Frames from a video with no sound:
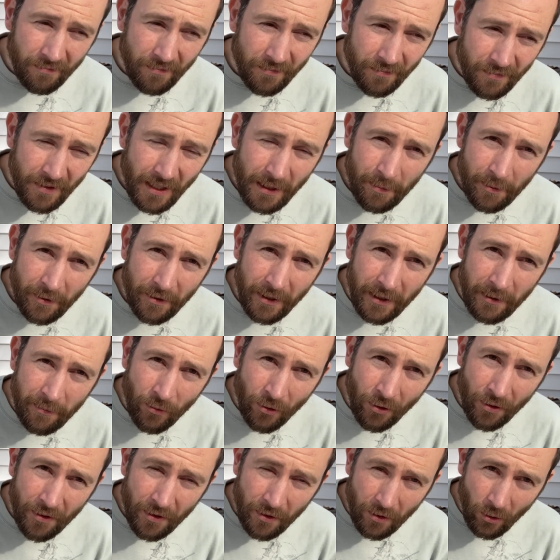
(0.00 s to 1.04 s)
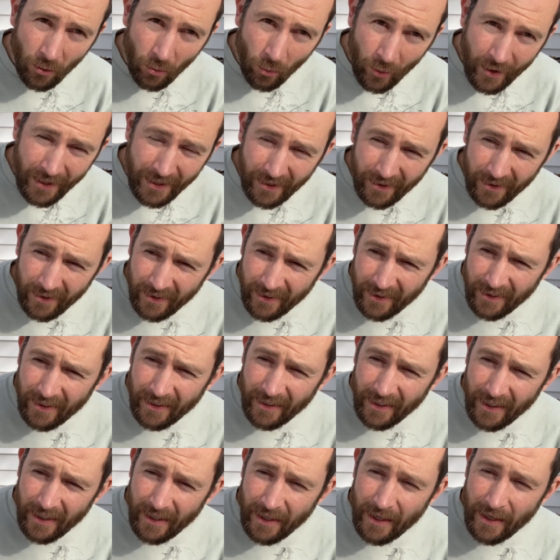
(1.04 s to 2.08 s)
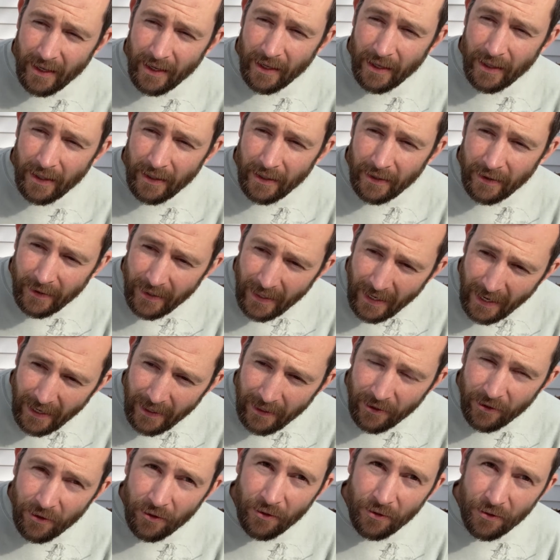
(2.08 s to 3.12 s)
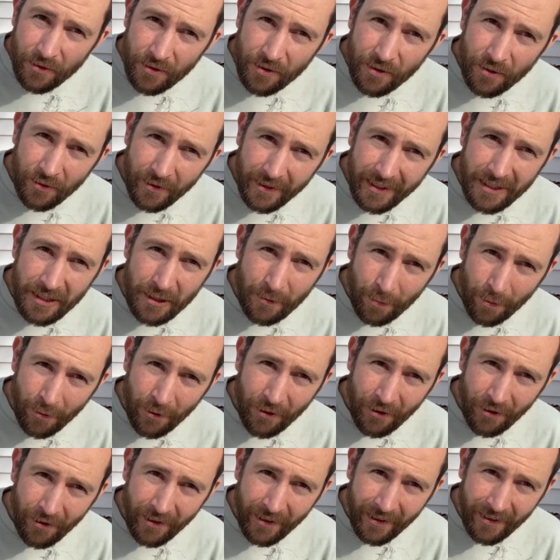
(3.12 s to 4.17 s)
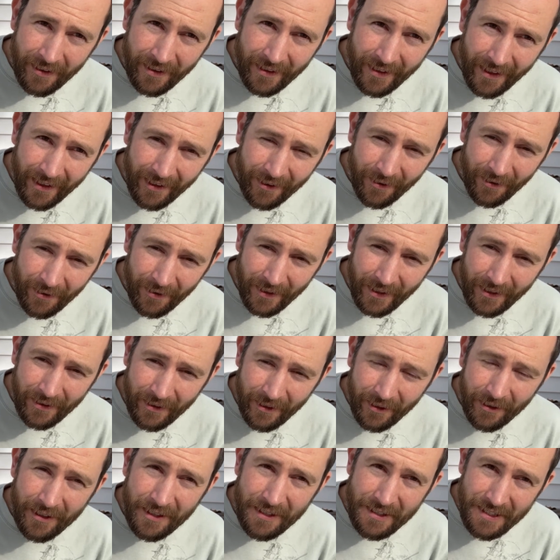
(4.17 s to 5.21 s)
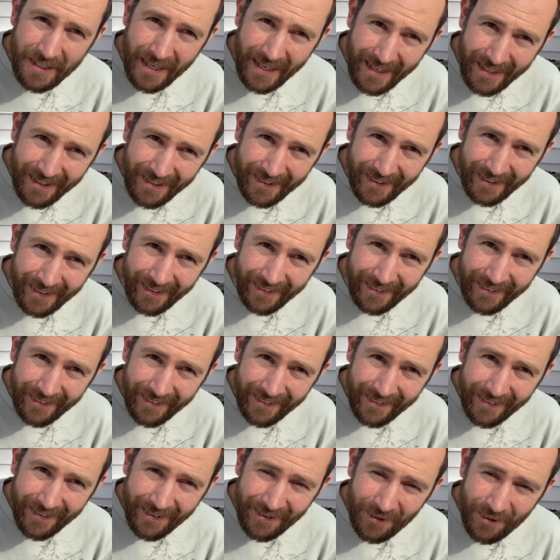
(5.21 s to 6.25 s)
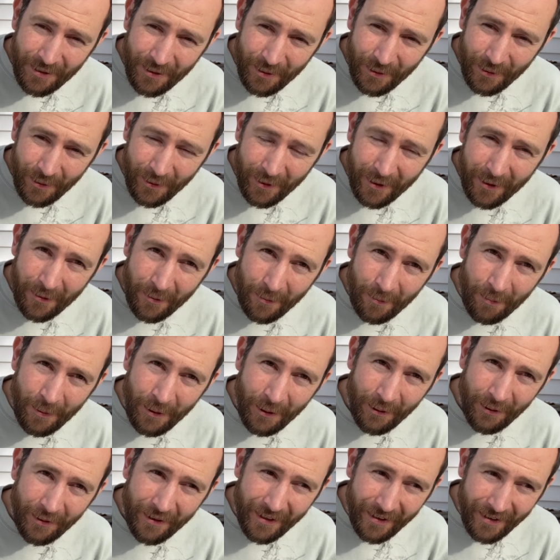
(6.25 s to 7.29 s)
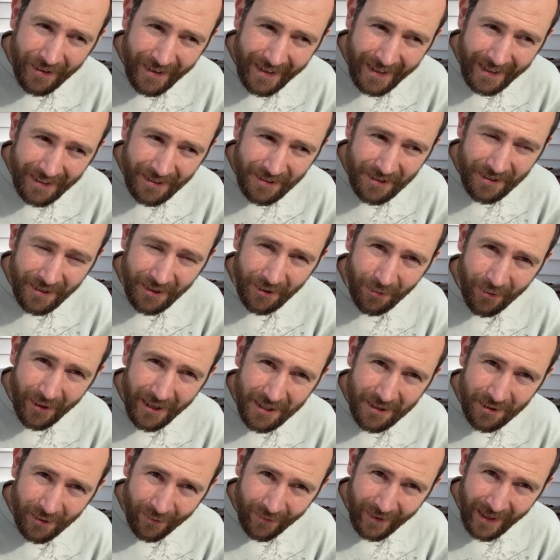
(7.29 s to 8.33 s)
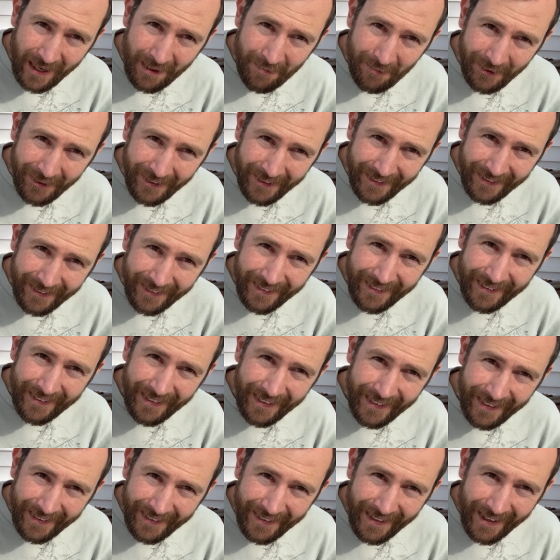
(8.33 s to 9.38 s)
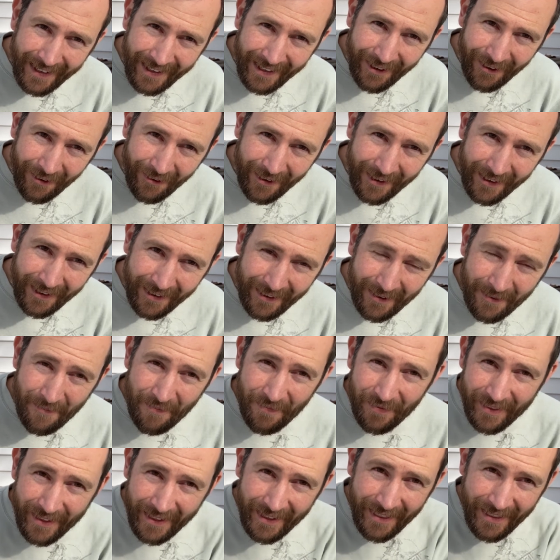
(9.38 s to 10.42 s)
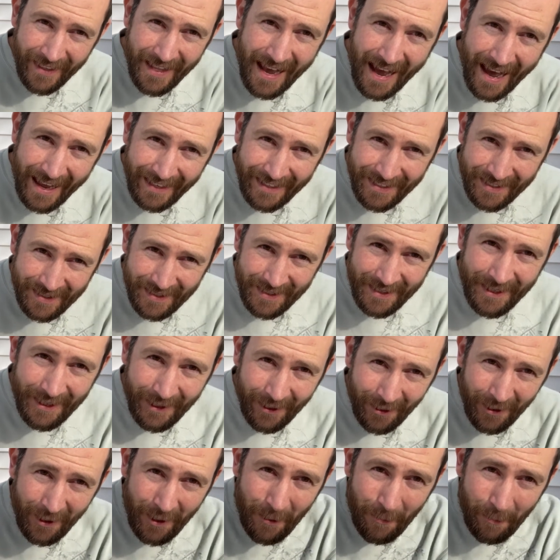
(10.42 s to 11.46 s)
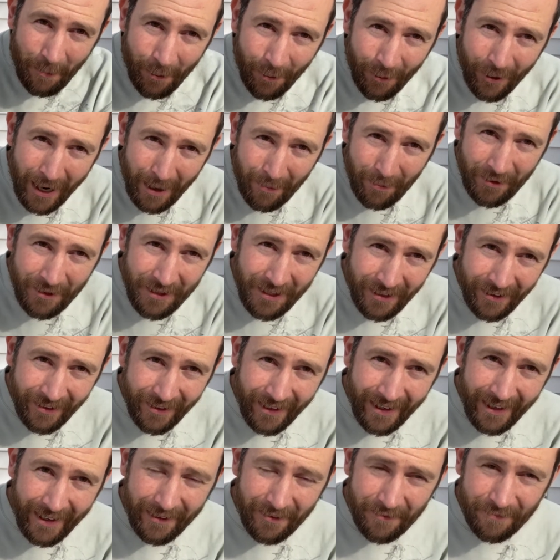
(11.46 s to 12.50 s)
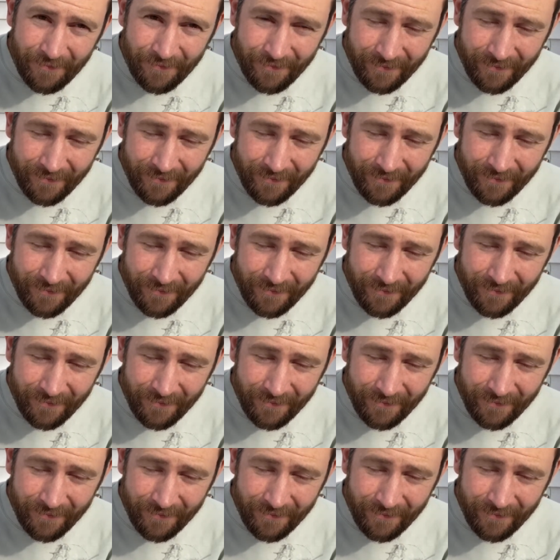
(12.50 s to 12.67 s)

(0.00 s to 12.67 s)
typically more than a week, that usually is a pretty good indicator that they're intending to build a nest and raise a family in that area, that is their property line.